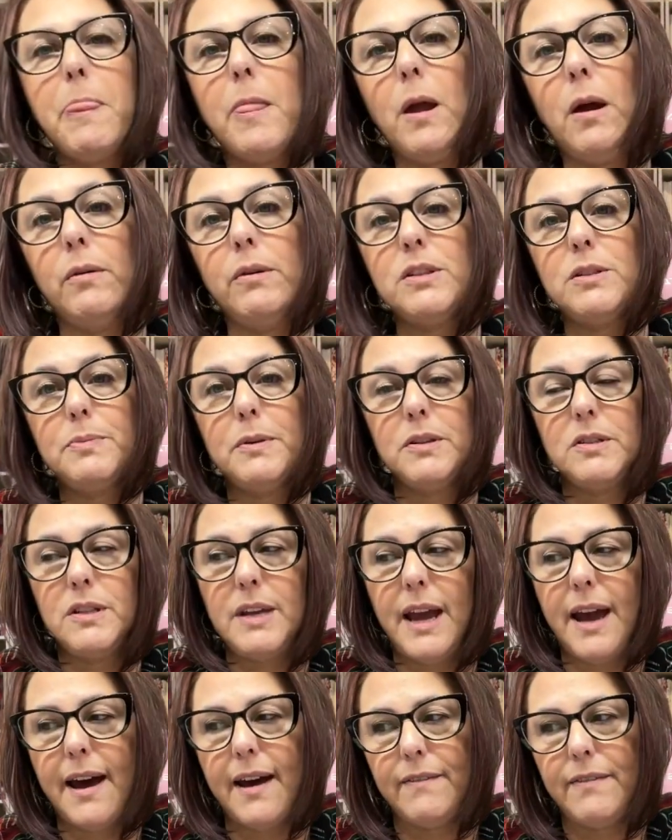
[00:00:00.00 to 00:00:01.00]
I was supposed
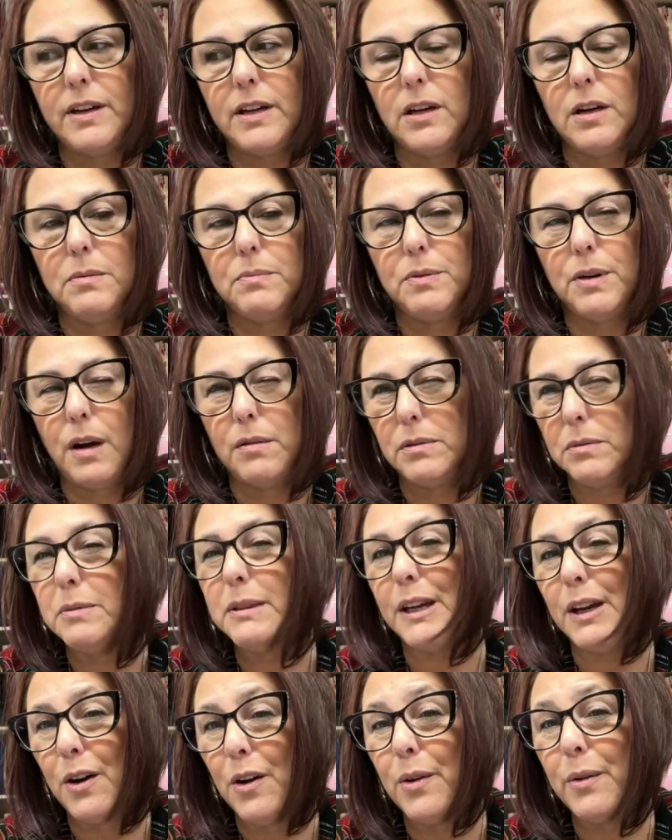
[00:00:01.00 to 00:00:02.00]
to have it
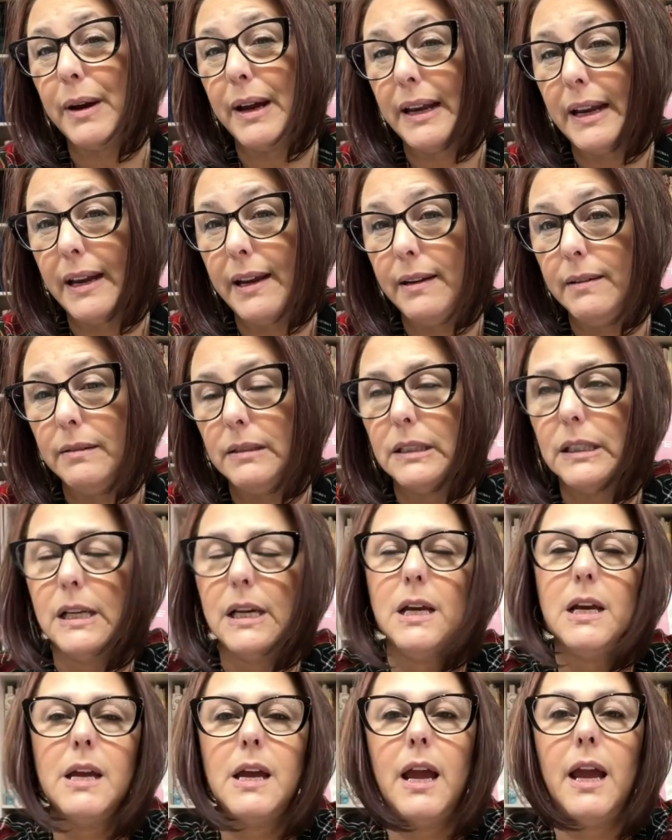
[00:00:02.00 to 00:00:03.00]
probably already.
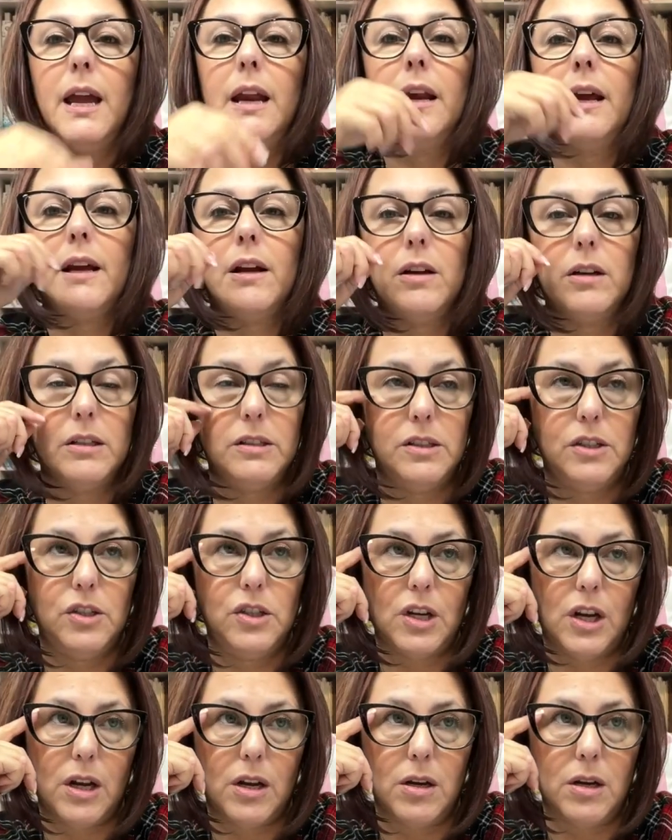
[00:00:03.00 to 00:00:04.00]
And I called to
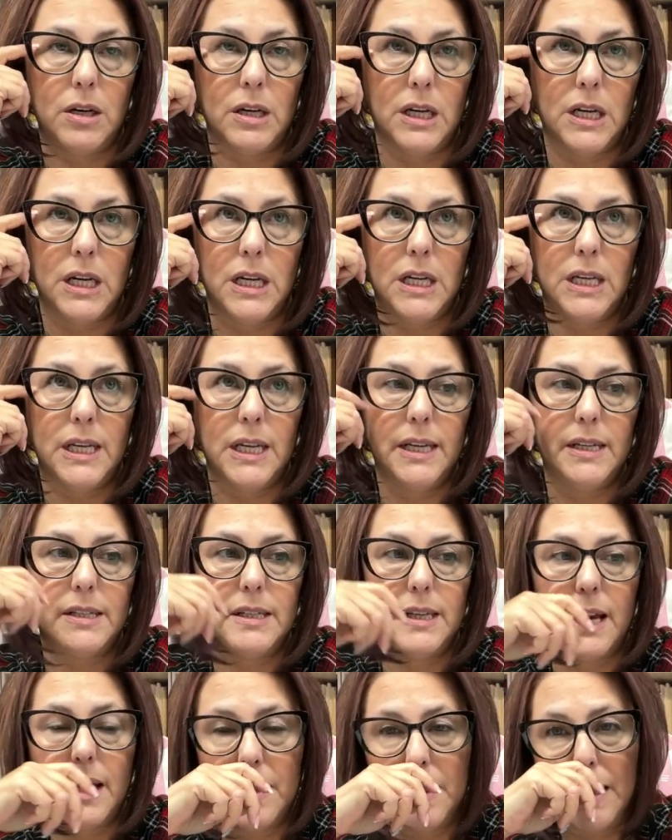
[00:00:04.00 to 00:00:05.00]
check on it and they
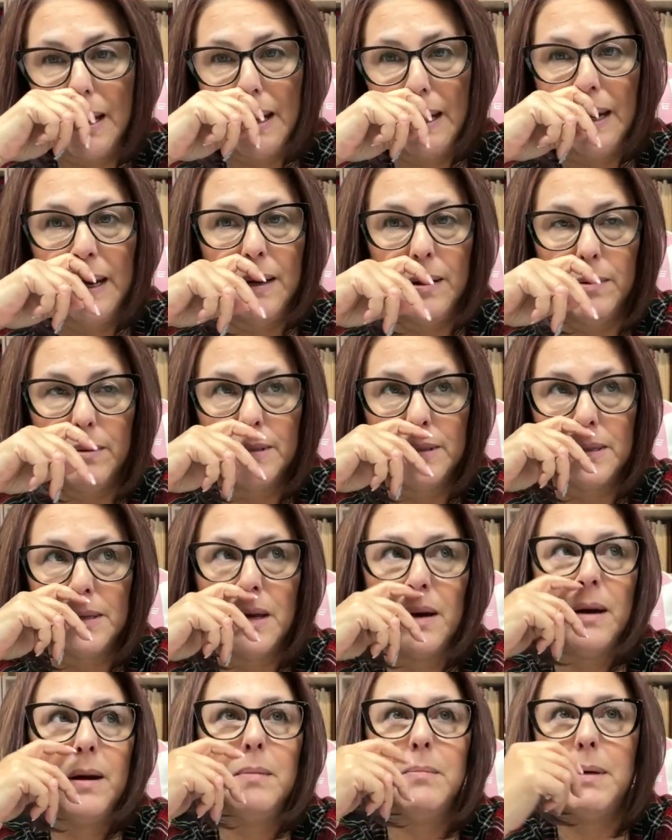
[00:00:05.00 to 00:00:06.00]
said that it was
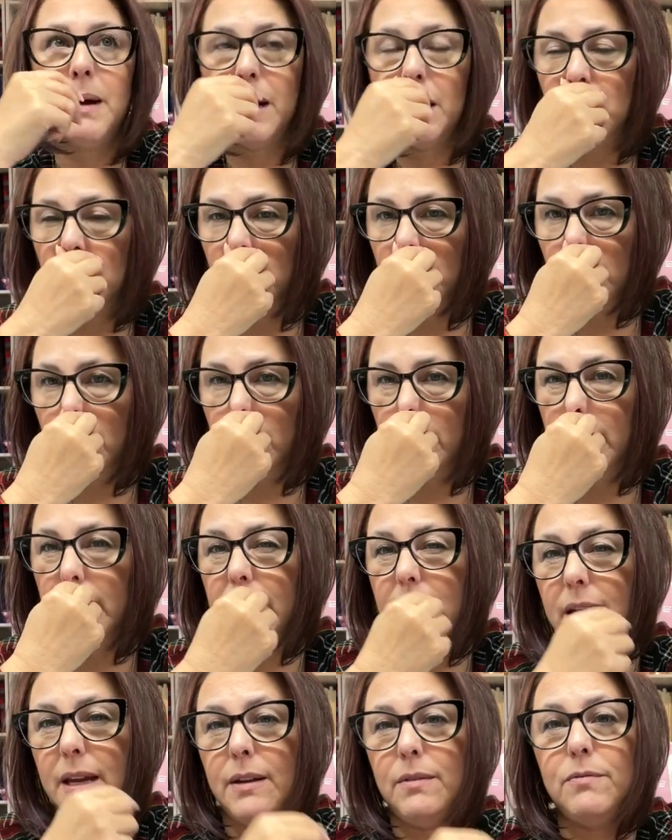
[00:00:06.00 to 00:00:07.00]
on back order
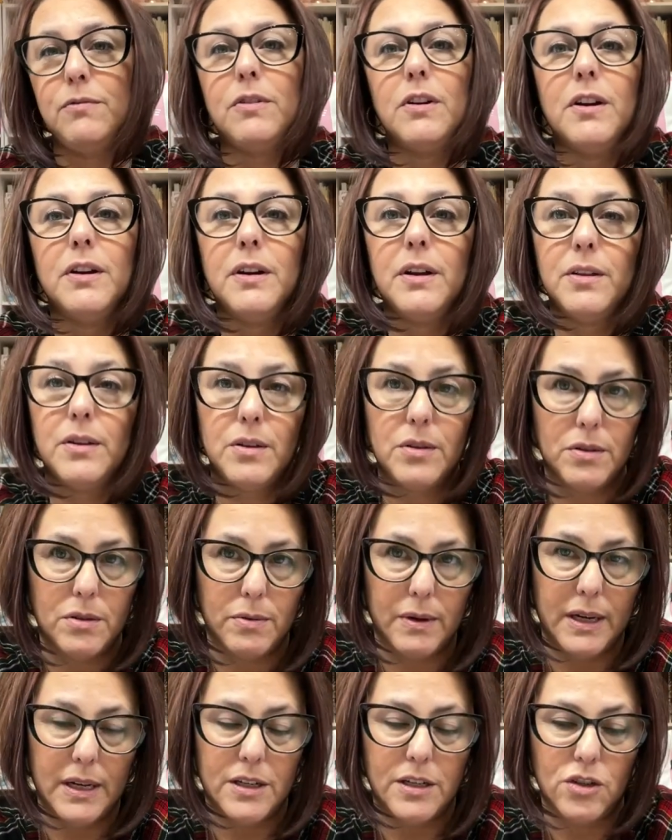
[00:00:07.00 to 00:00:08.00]
again for another
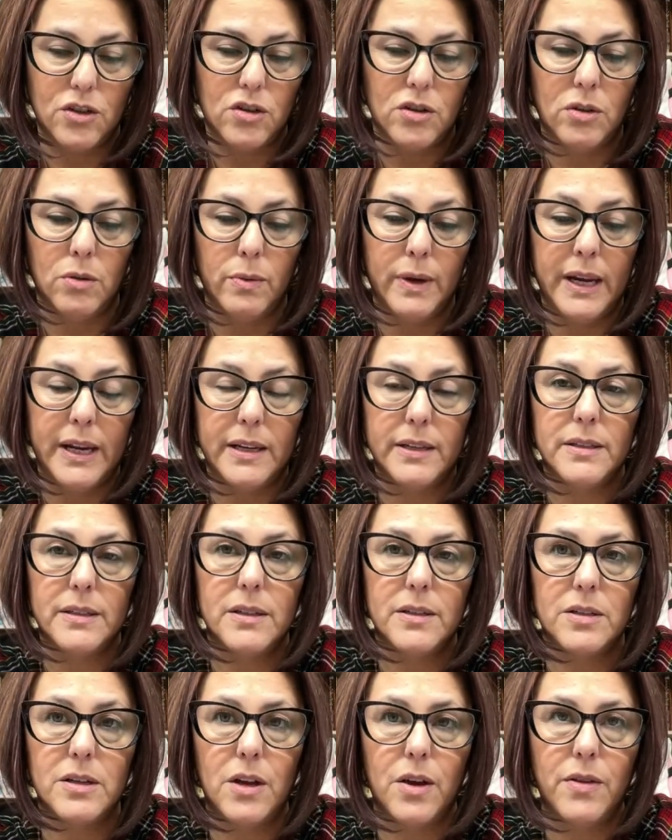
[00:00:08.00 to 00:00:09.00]
3 additional weeks.
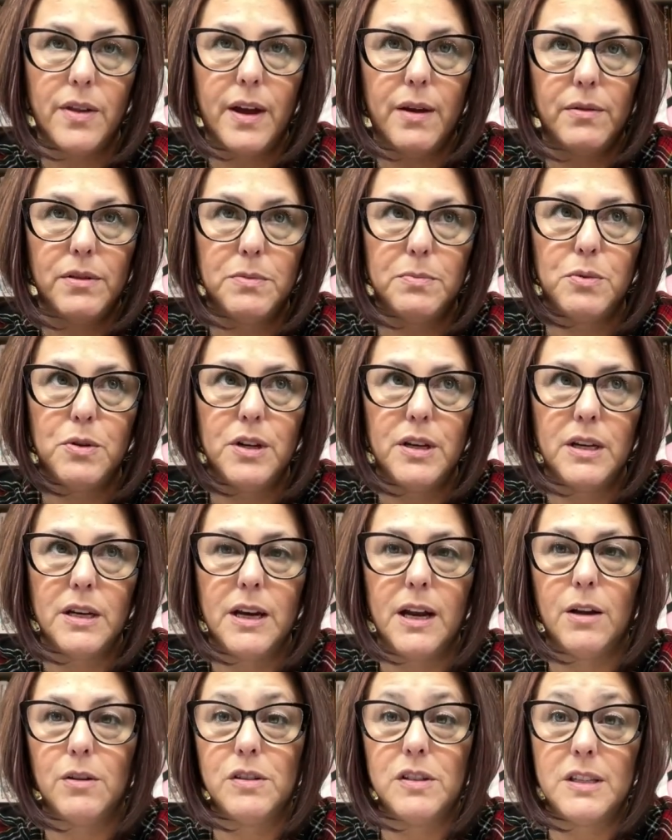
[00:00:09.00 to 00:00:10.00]
So that was putting it
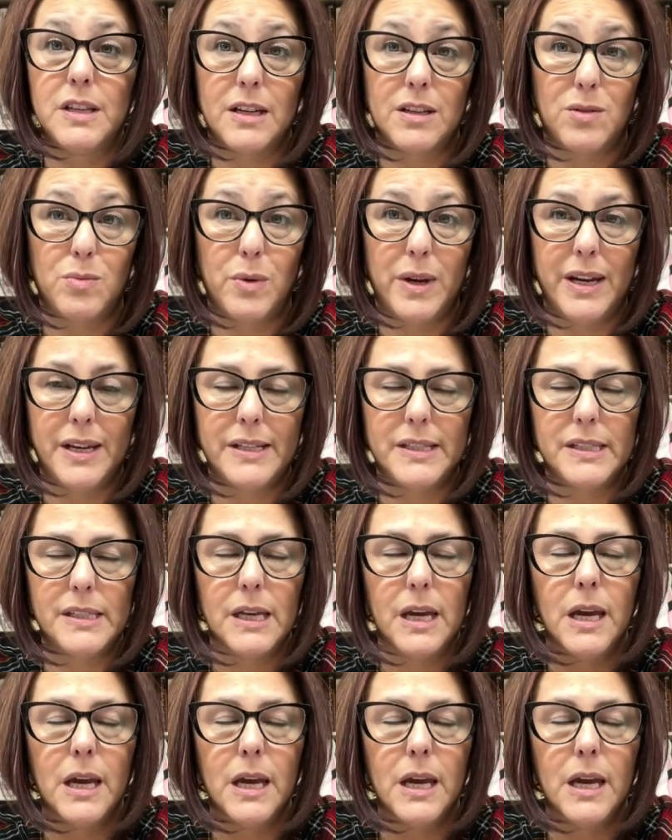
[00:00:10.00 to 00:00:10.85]
out 6 weeks.